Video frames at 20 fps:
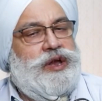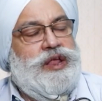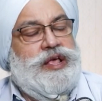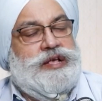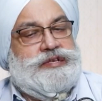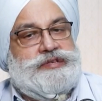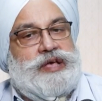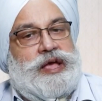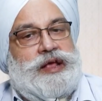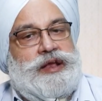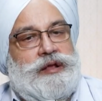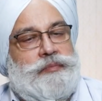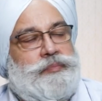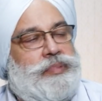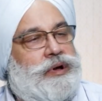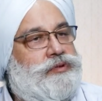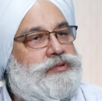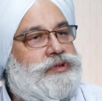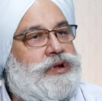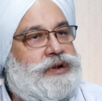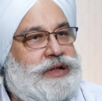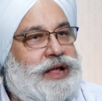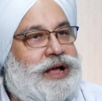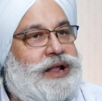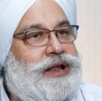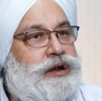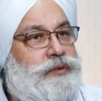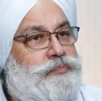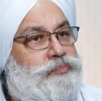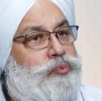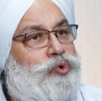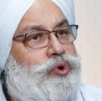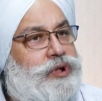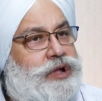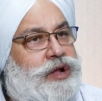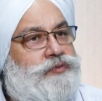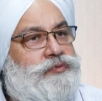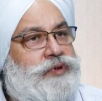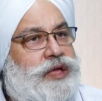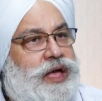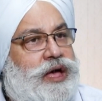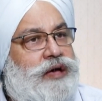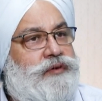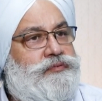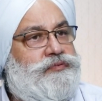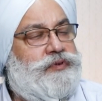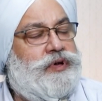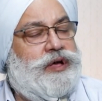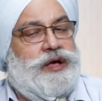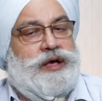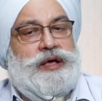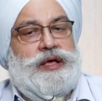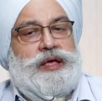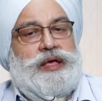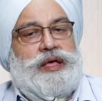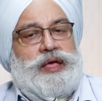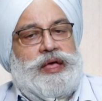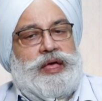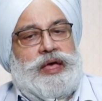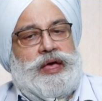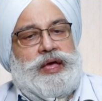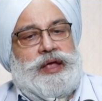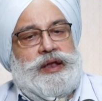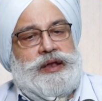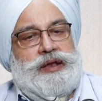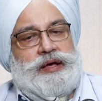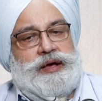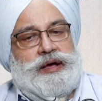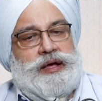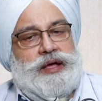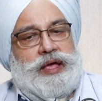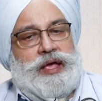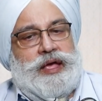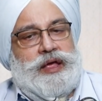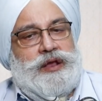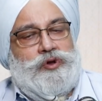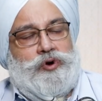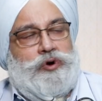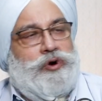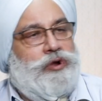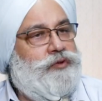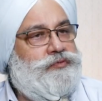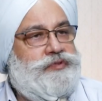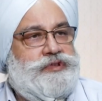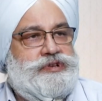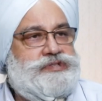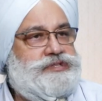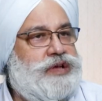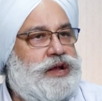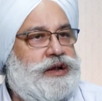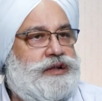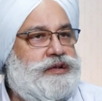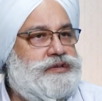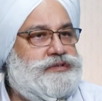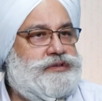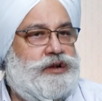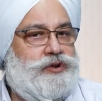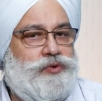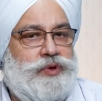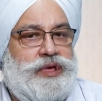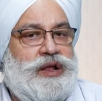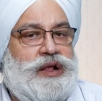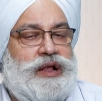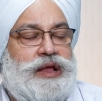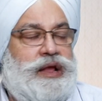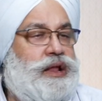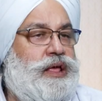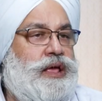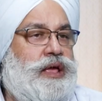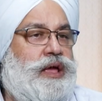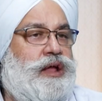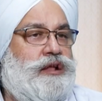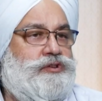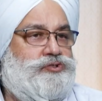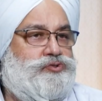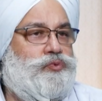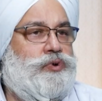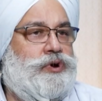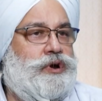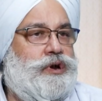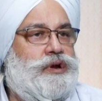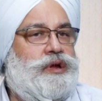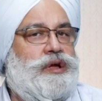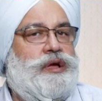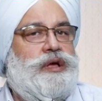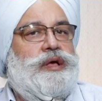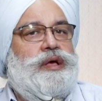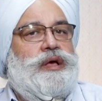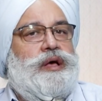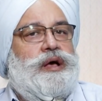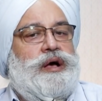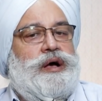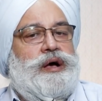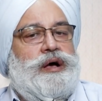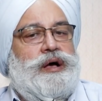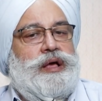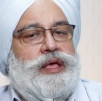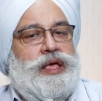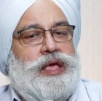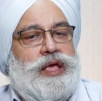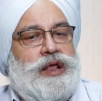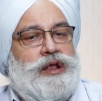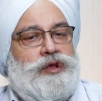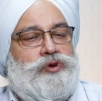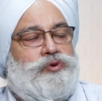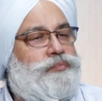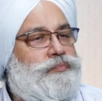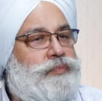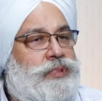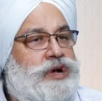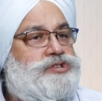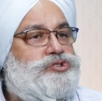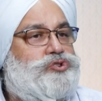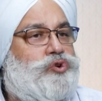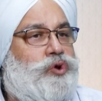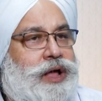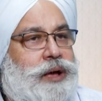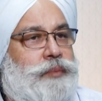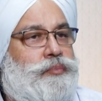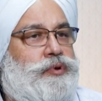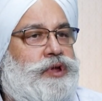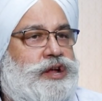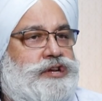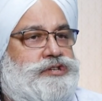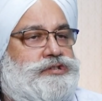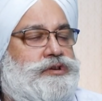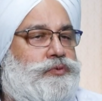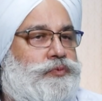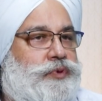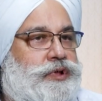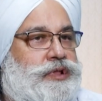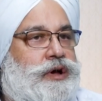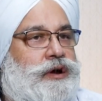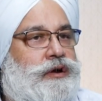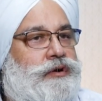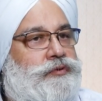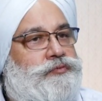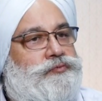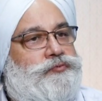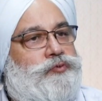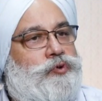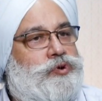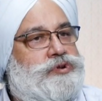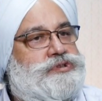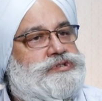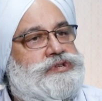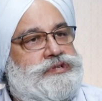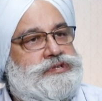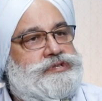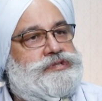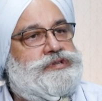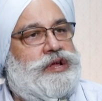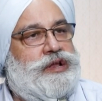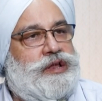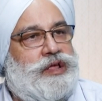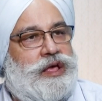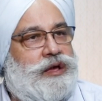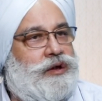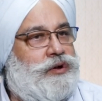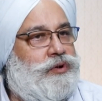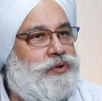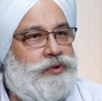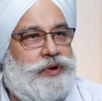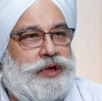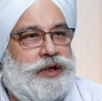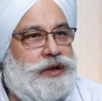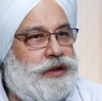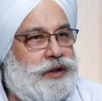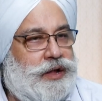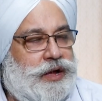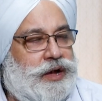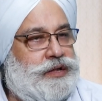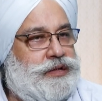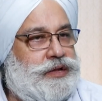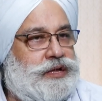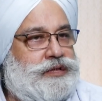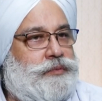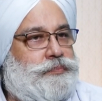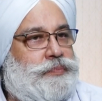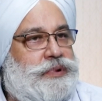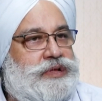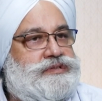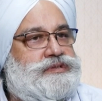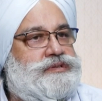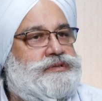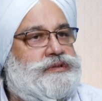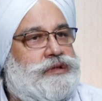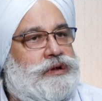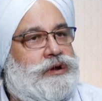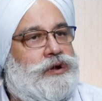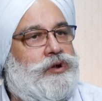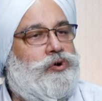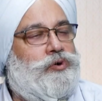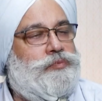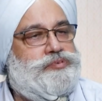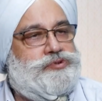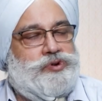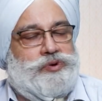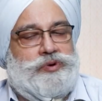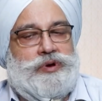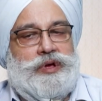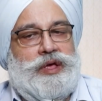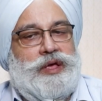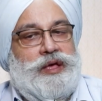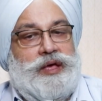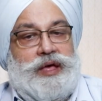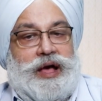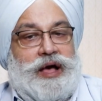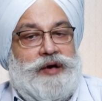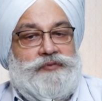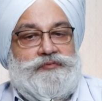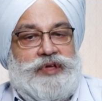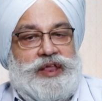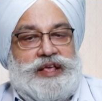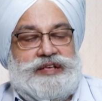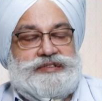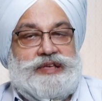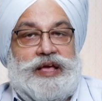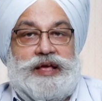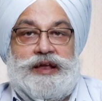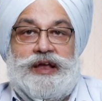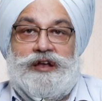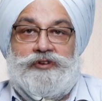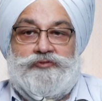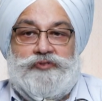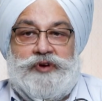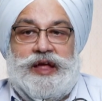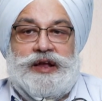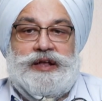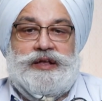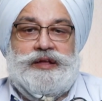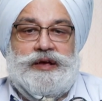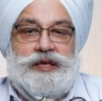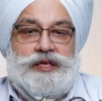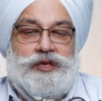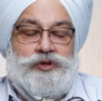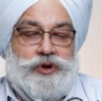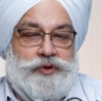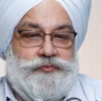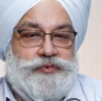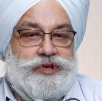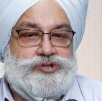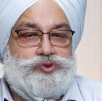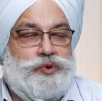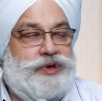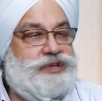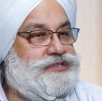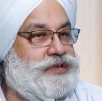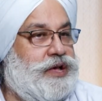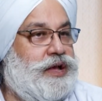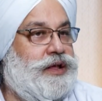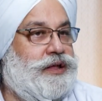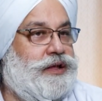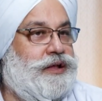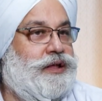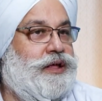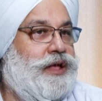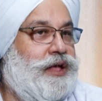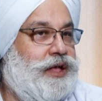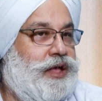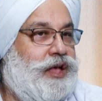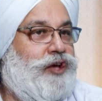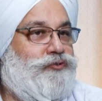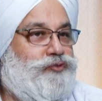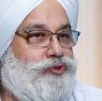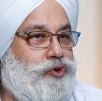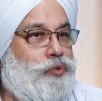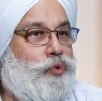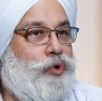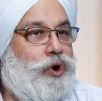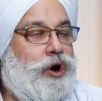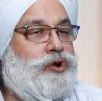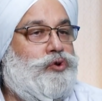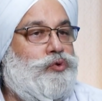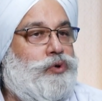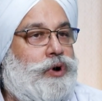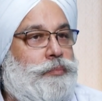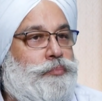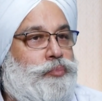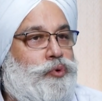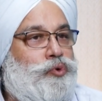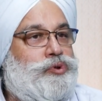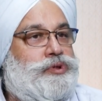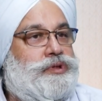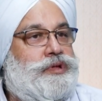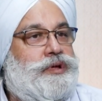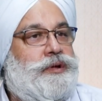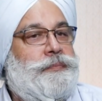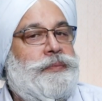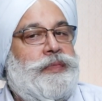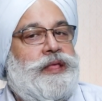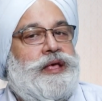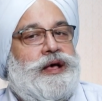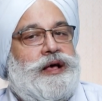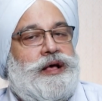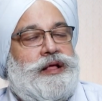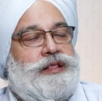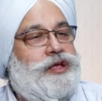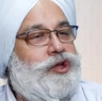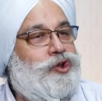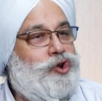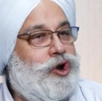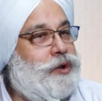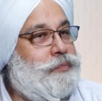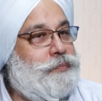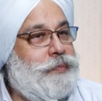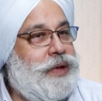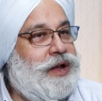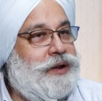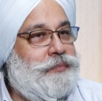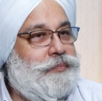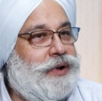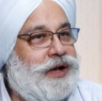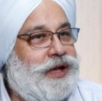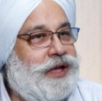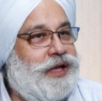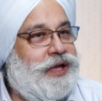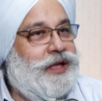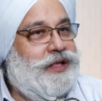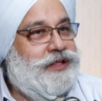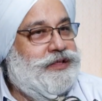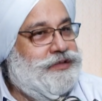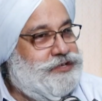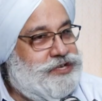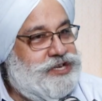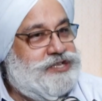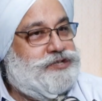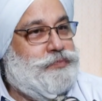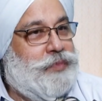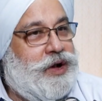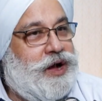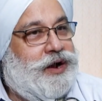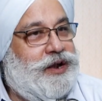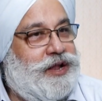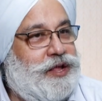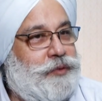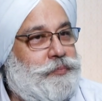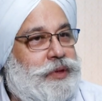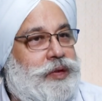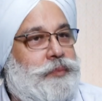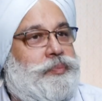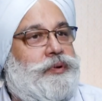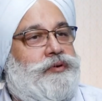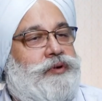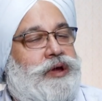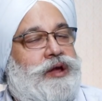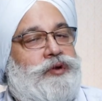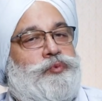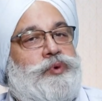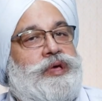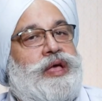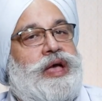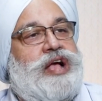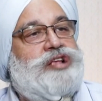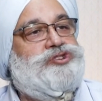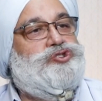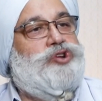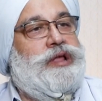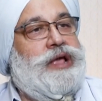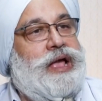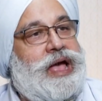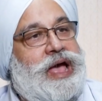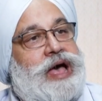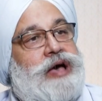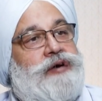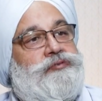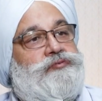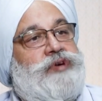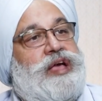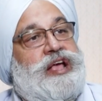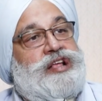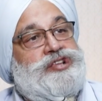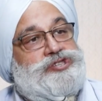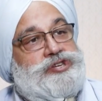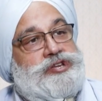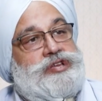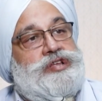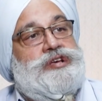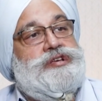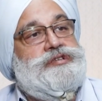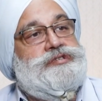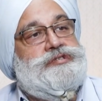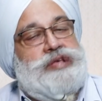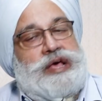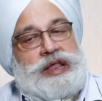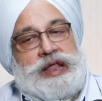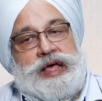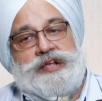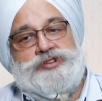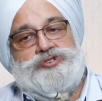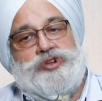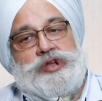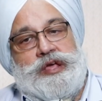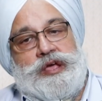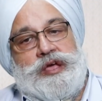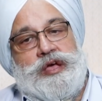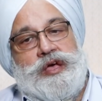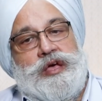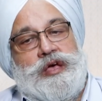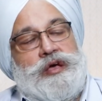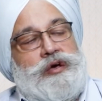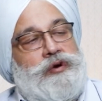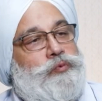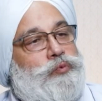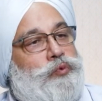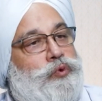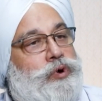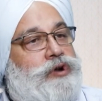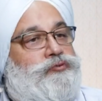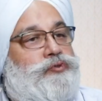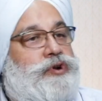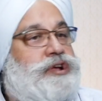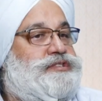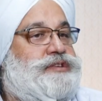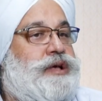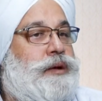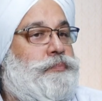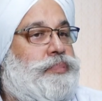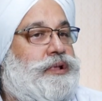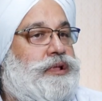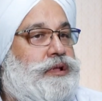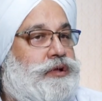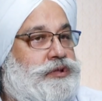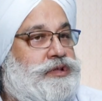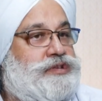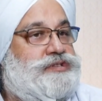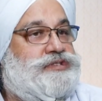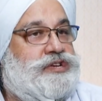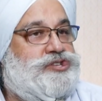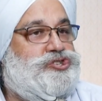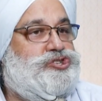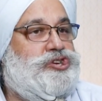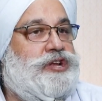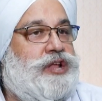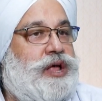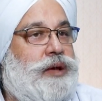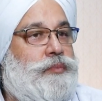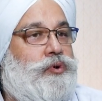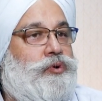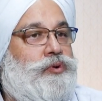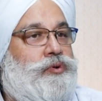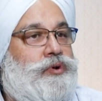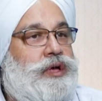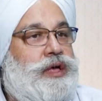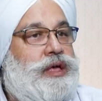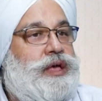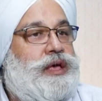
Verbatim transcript: excited about the talent pool that we have. Mm. Uh, and, uh, and all of the centers are doing leading edge work uh, in much collaboration with our folks in San Diego and hmm. other places in the globe. So I'm very excited. In fact, uh, you know, we are so excited. If you walk to our booth, uh, they're not manned by just marketing people, right? We actually have engineers that actually work, for example, on the 6G demo. Hmm.